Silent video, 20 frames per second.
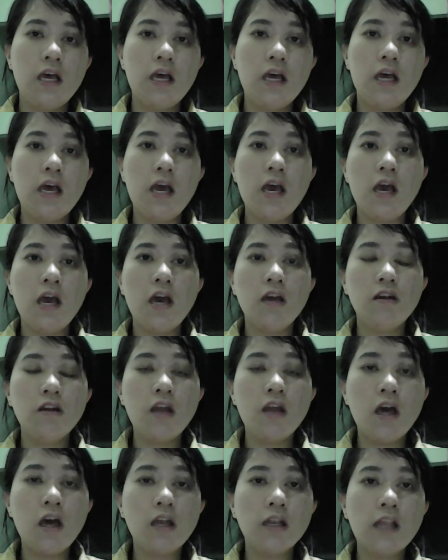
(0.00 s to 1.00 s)
And
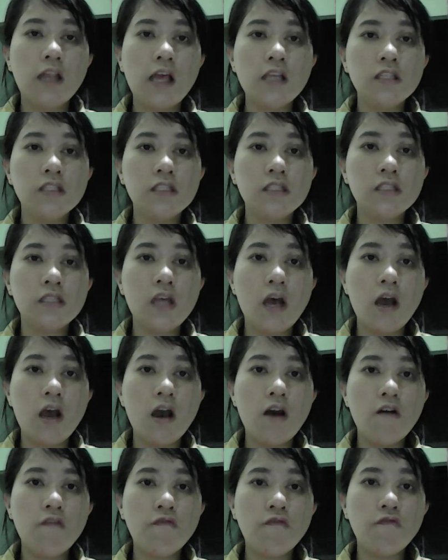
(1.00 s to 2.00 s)
let's
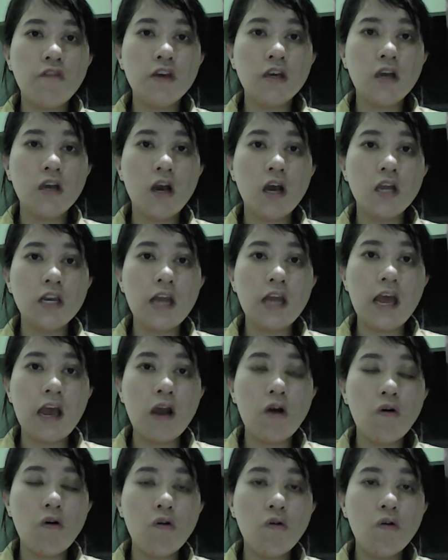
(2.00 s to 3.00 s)
figure it
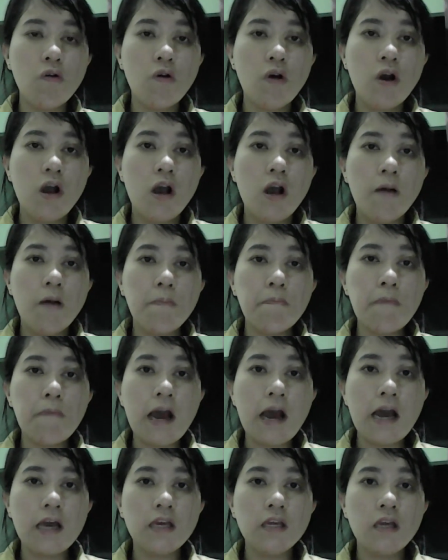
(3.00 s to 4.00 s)
out
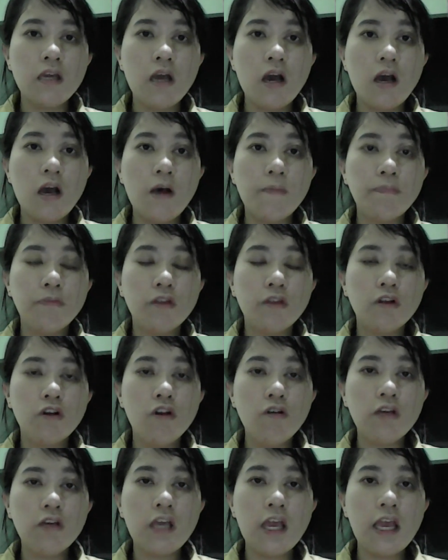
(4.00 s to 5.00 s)
by
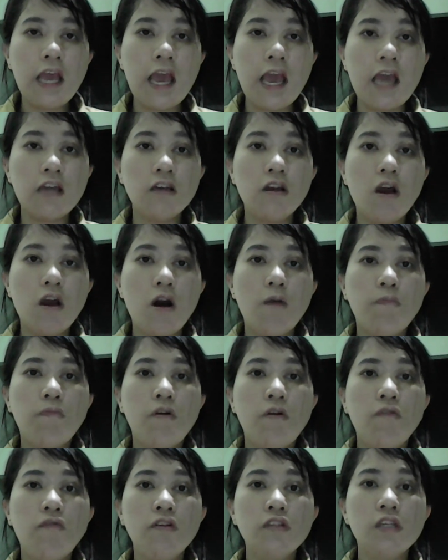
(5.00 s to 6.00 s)
looking at the
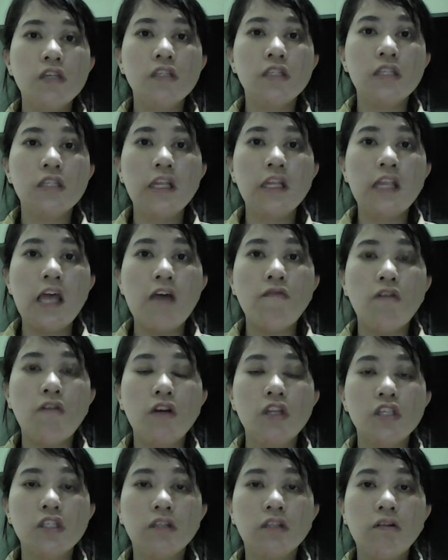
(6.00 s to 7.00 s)
proficiency level
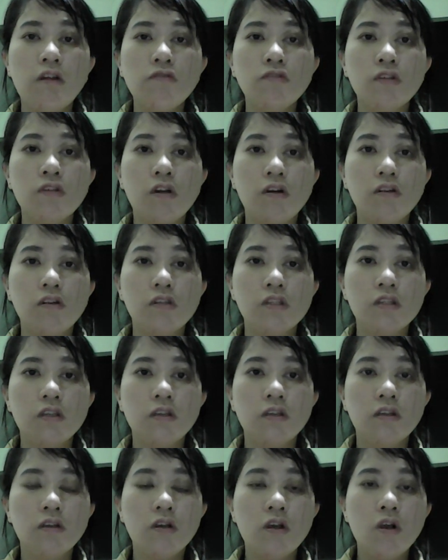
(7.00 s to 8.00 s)
descriptors.
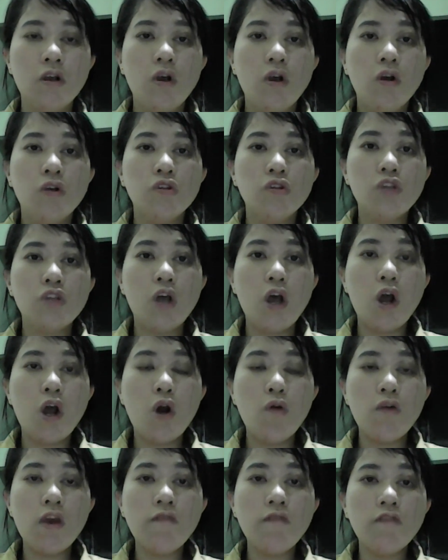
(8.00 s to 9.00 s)
So
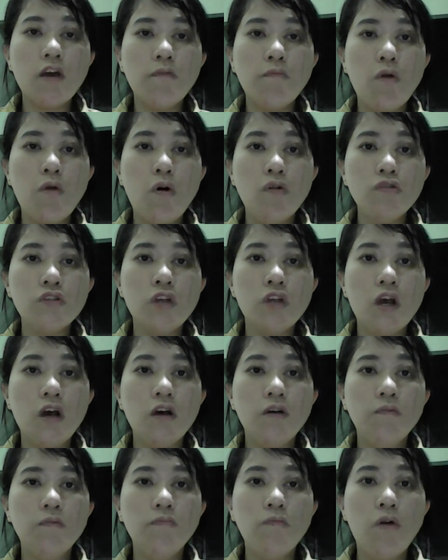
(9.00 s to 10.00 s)
if the mode
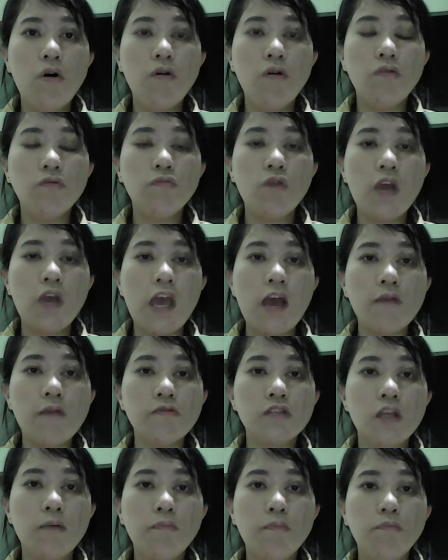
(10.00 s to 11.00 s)
we have
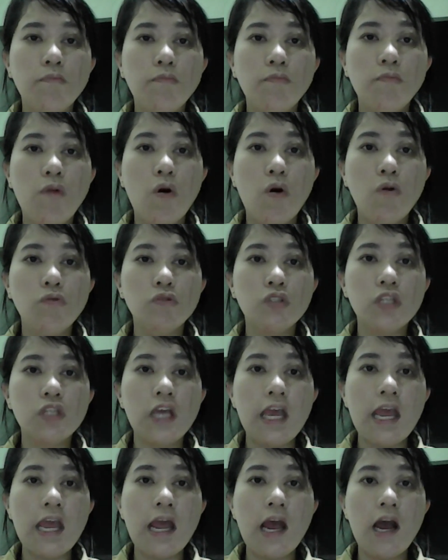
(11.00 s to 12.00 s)
some mode
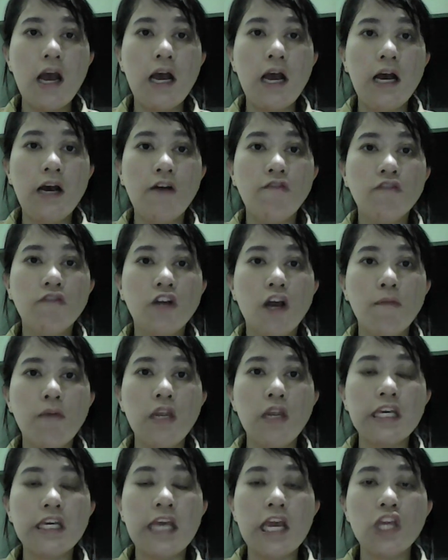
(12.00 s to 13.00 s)
of
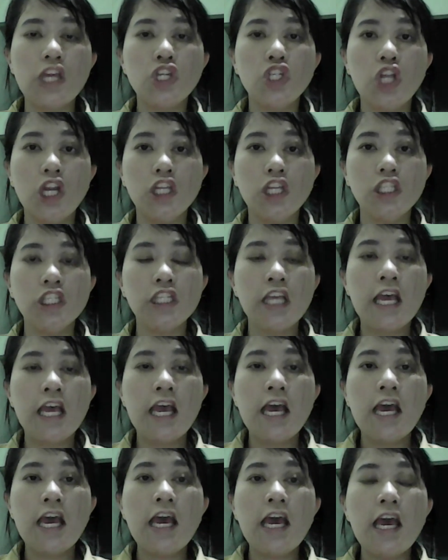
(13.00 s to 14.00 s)
communications,
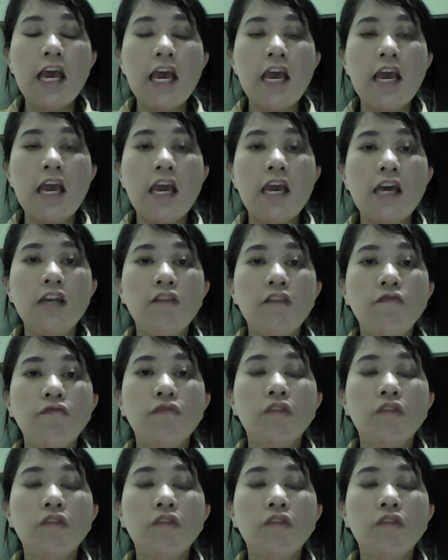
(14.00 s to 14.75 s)
and